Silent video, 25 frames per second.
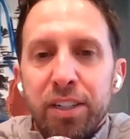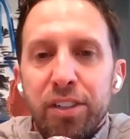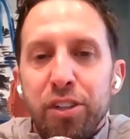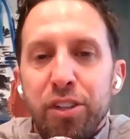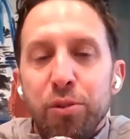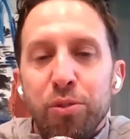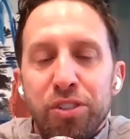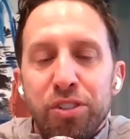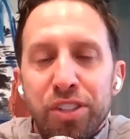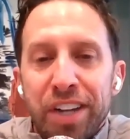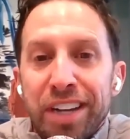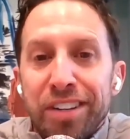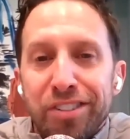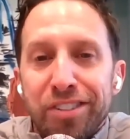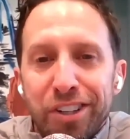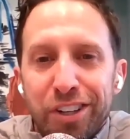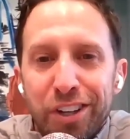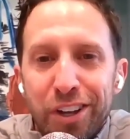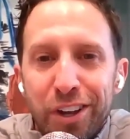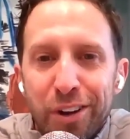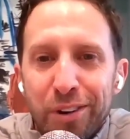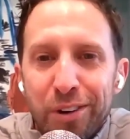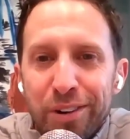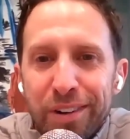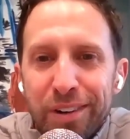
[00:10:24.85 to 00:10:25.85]
two states
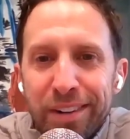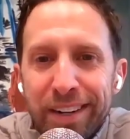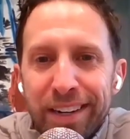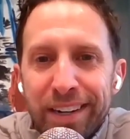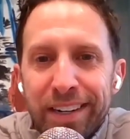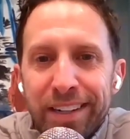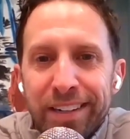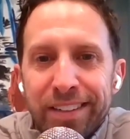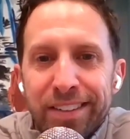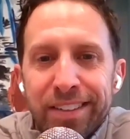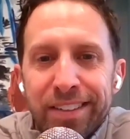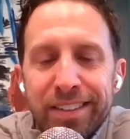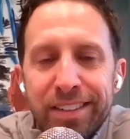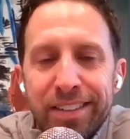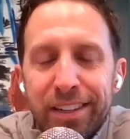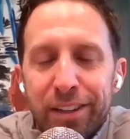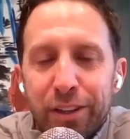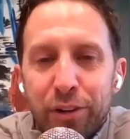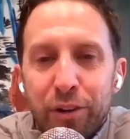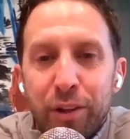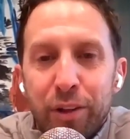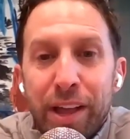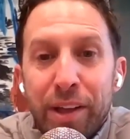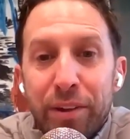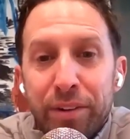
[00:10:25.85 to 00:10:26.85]
ago and it's a
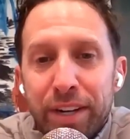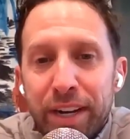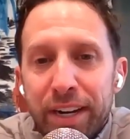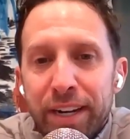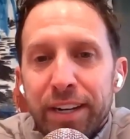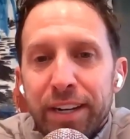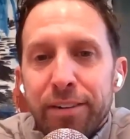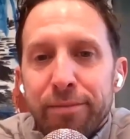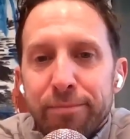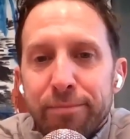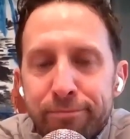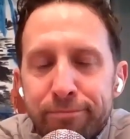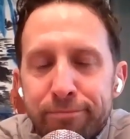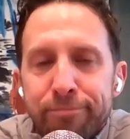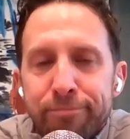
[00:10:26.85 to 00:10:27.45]
little outdated.